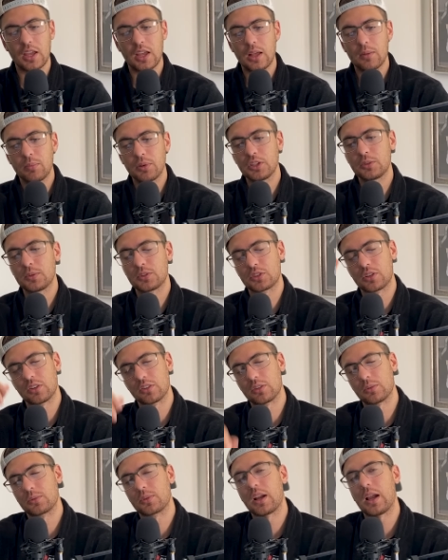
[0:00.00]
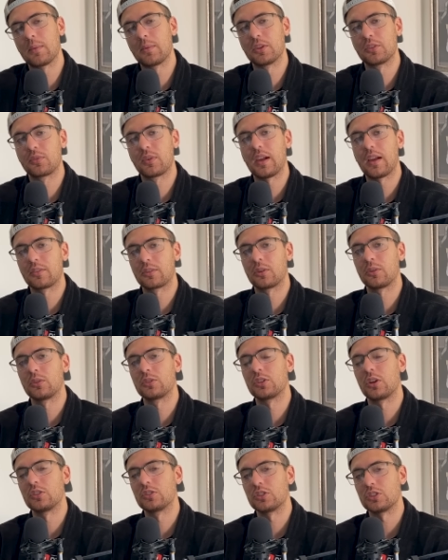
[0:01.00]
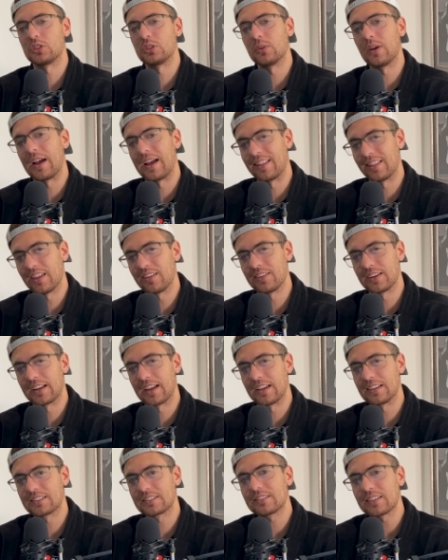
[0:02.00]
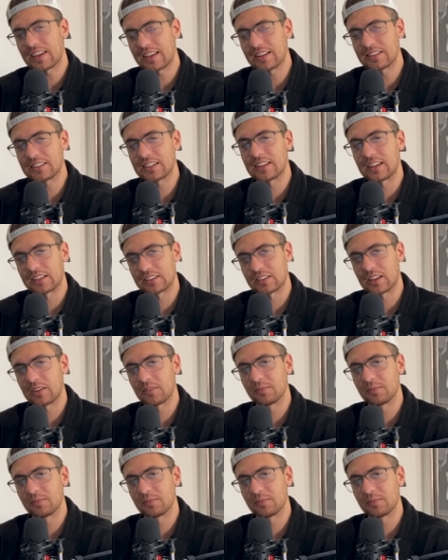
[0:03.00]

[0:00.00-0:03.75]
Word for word: Please be sure to subscribe. It is free out there, no charge to you. I love you guys, and I'll see you next time.